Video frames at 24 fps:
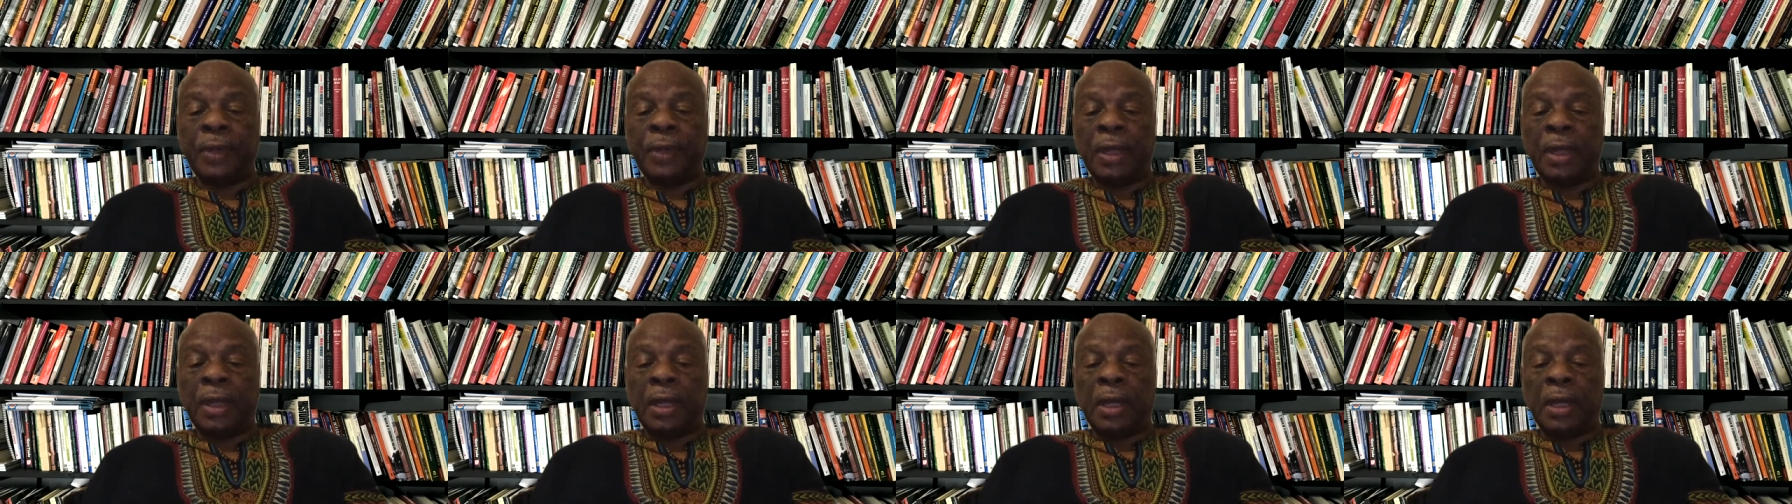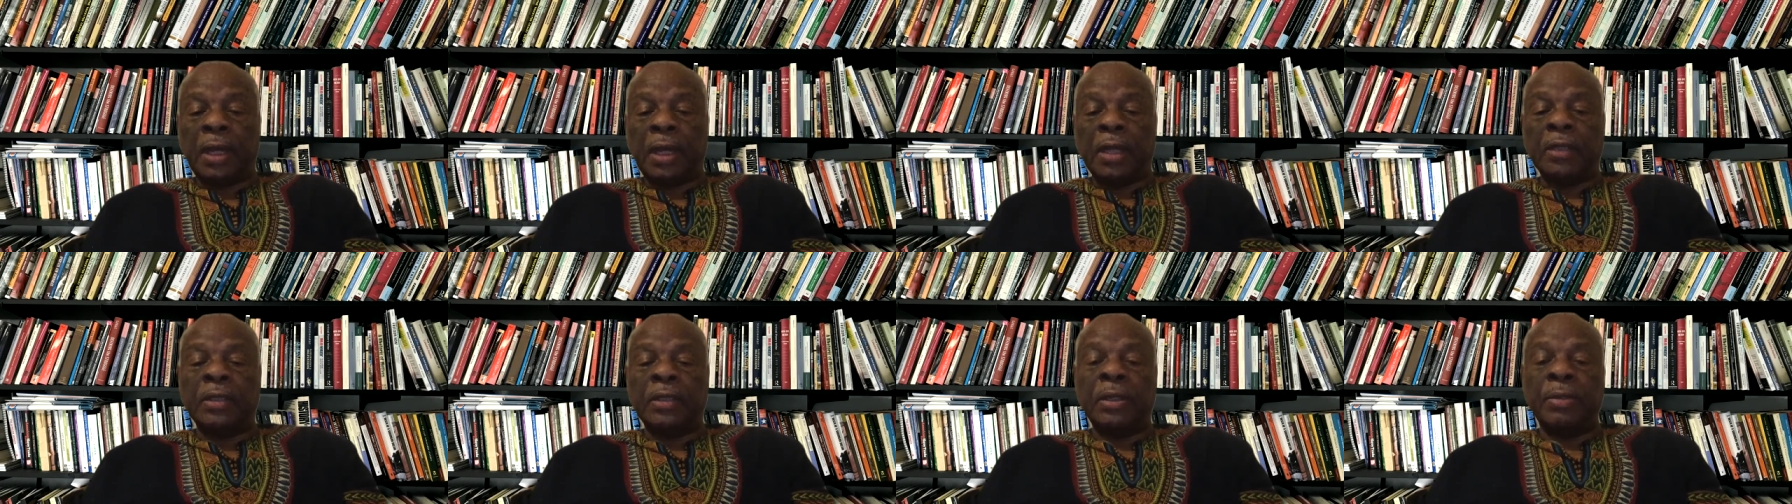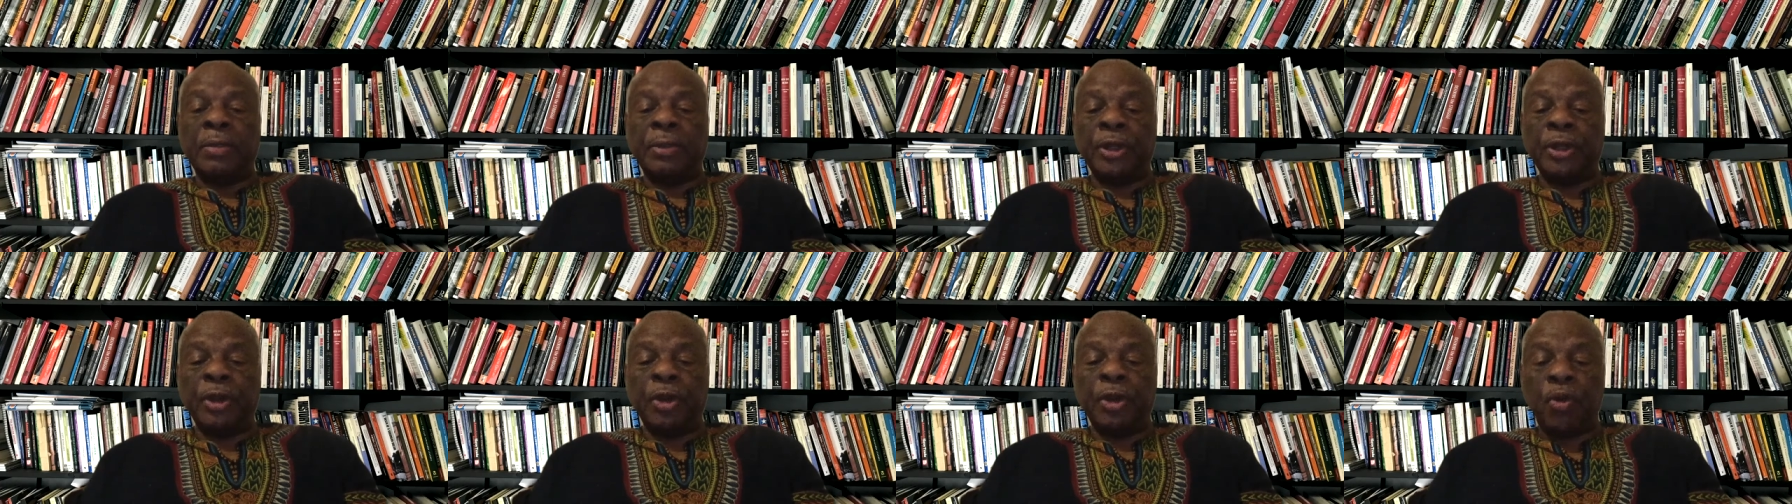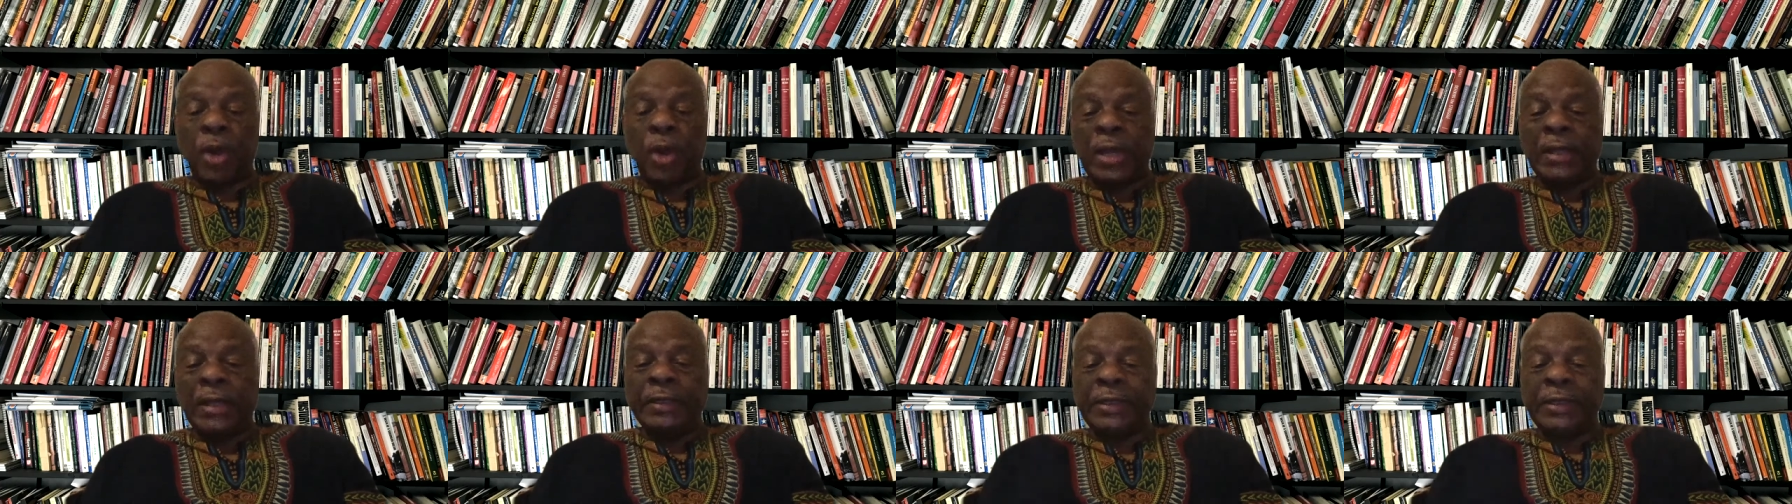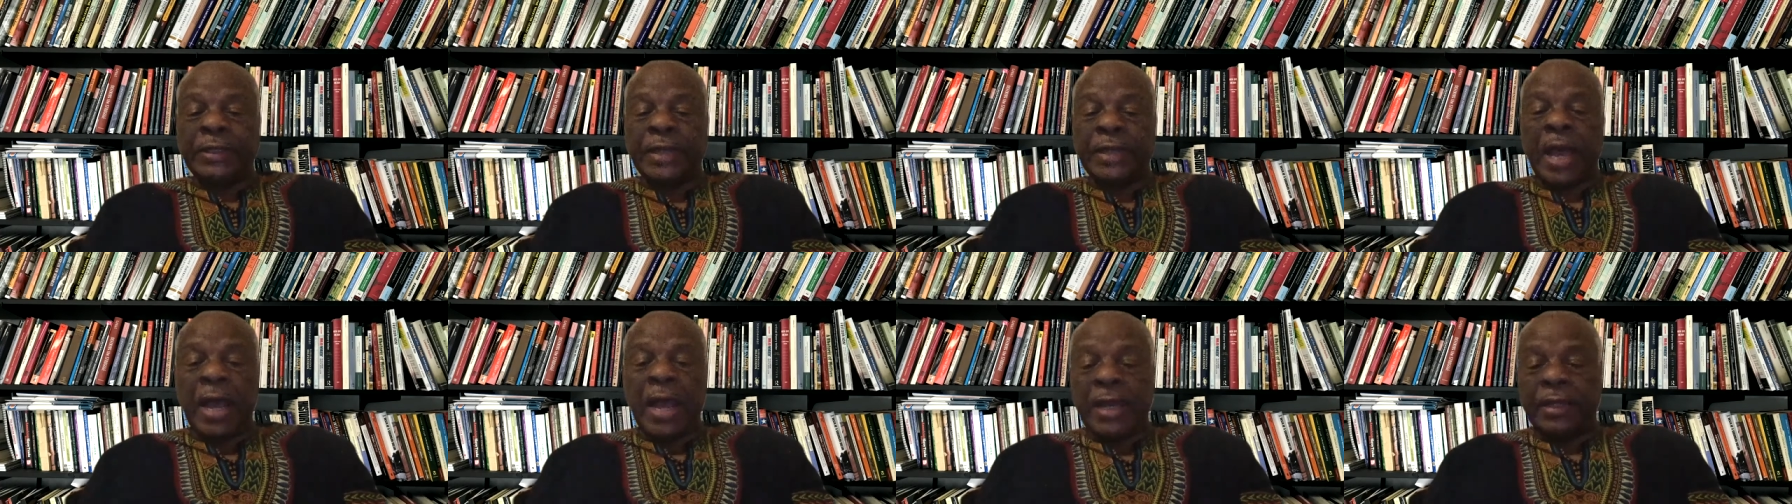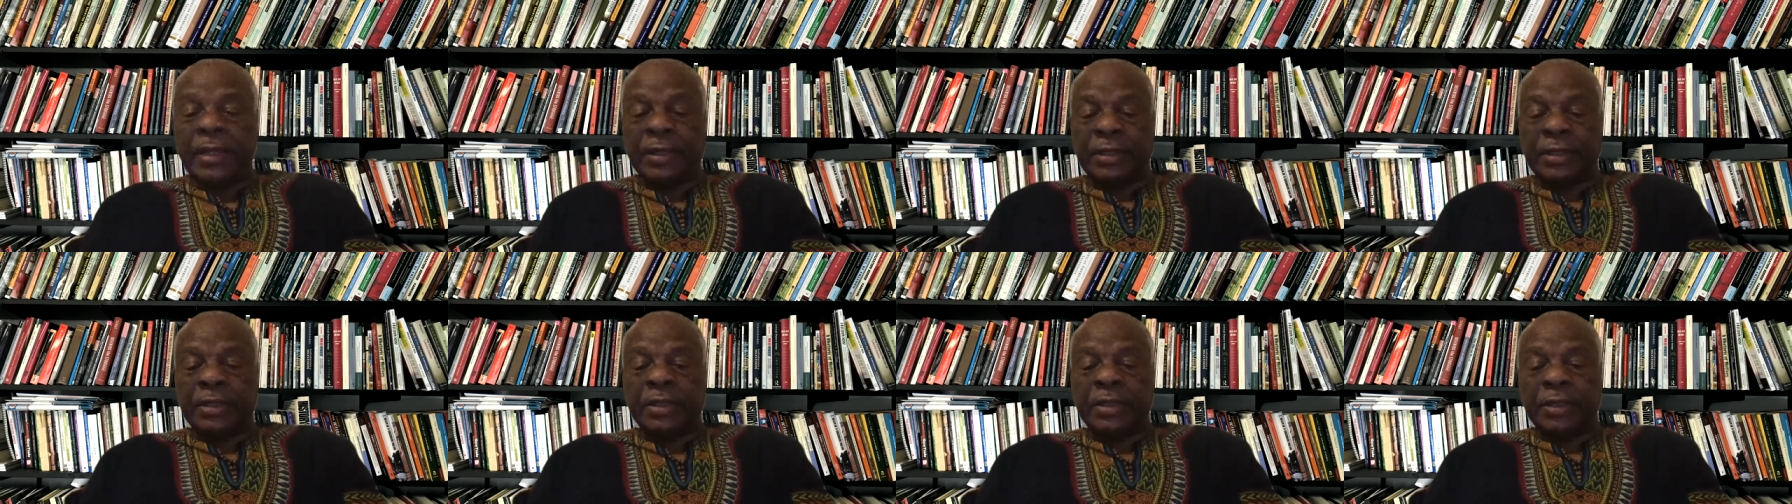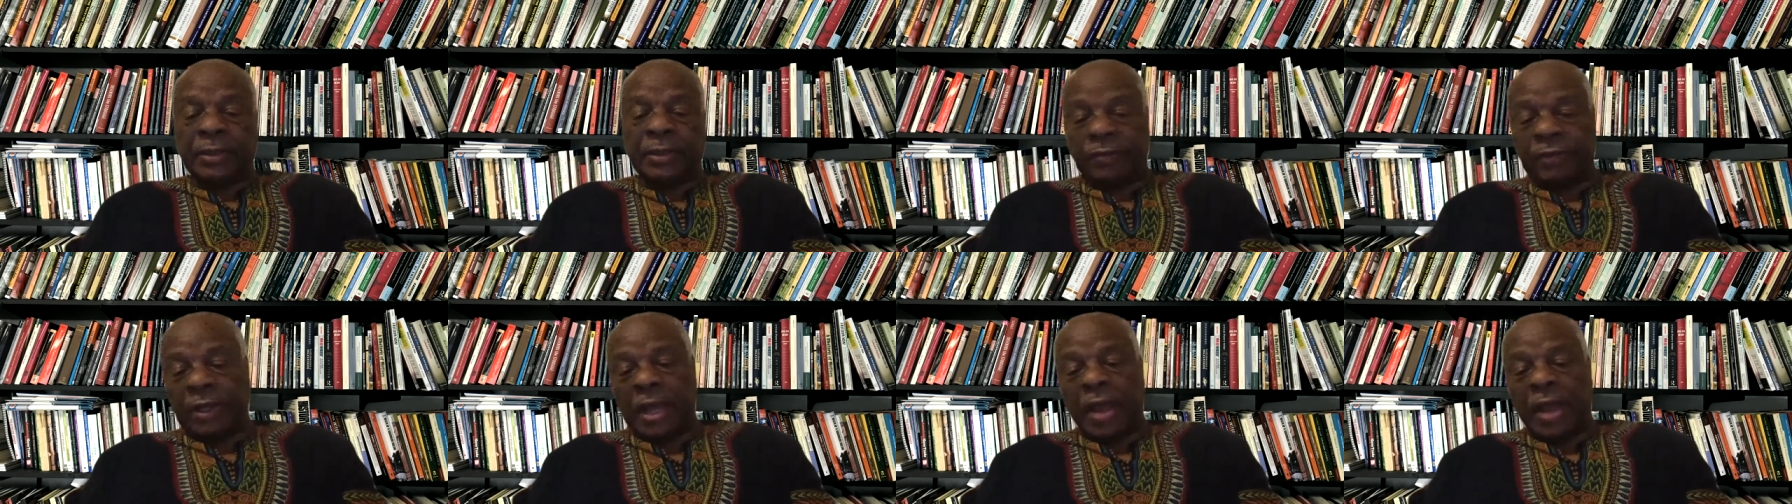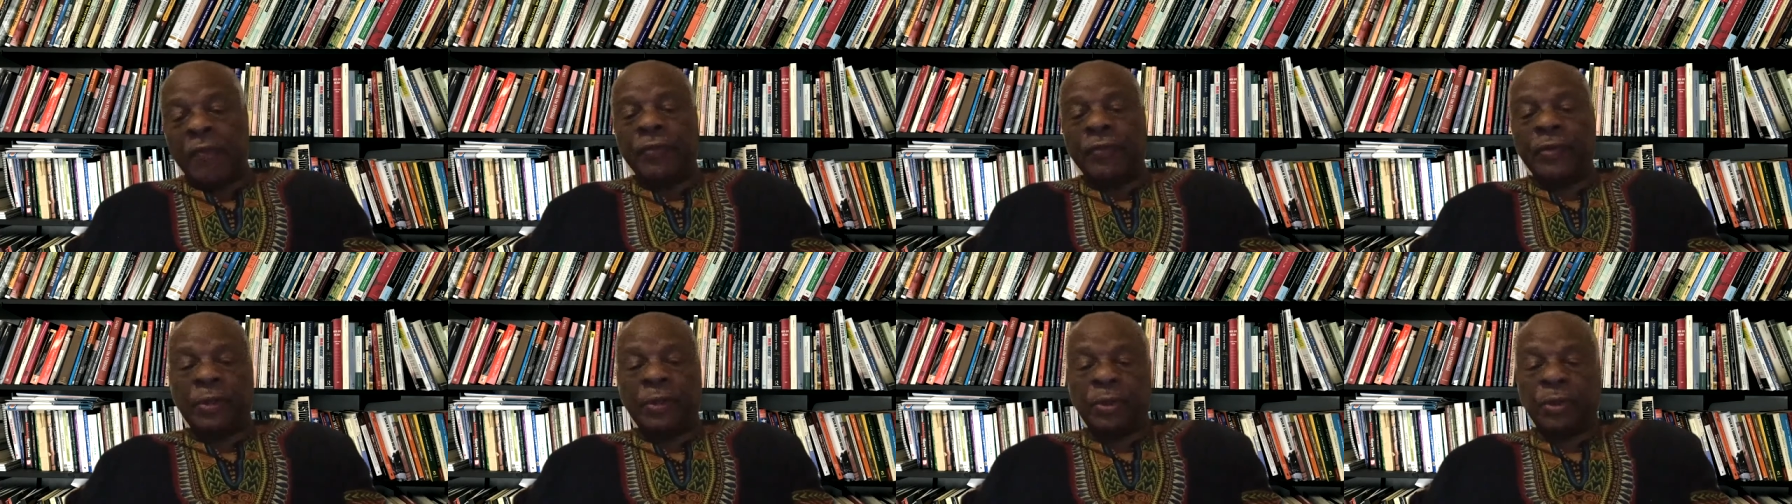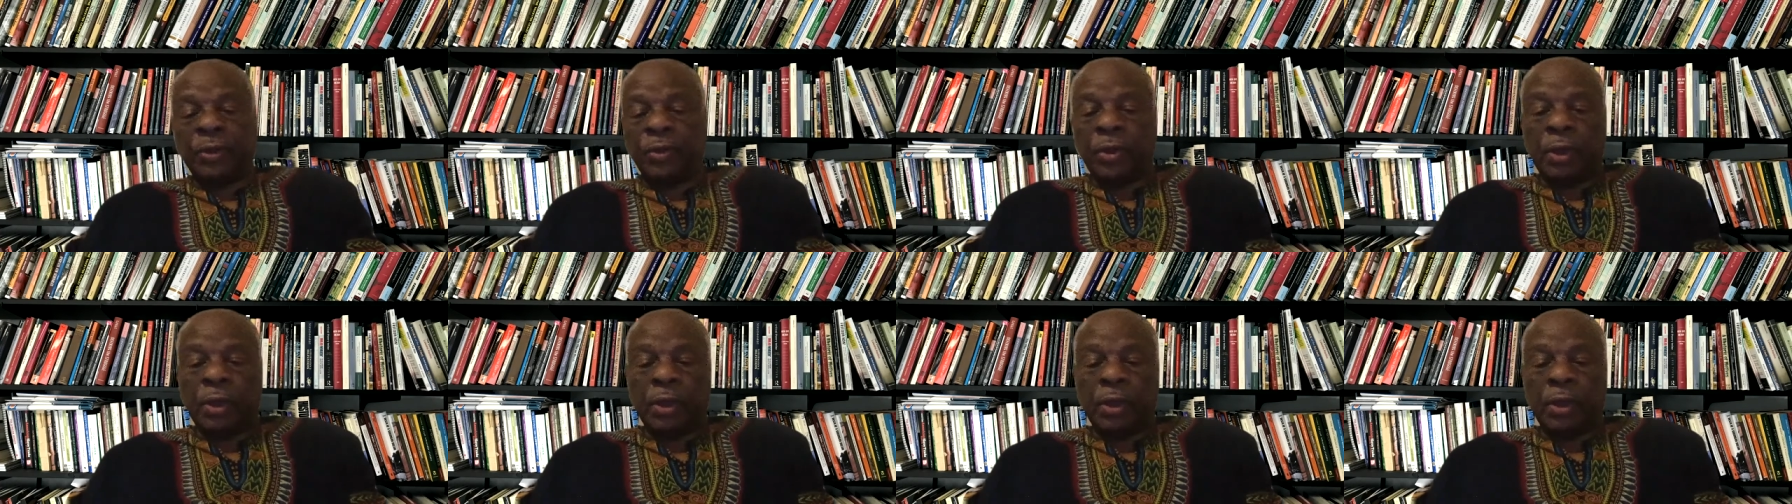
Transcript: and some of the great giants of the African world,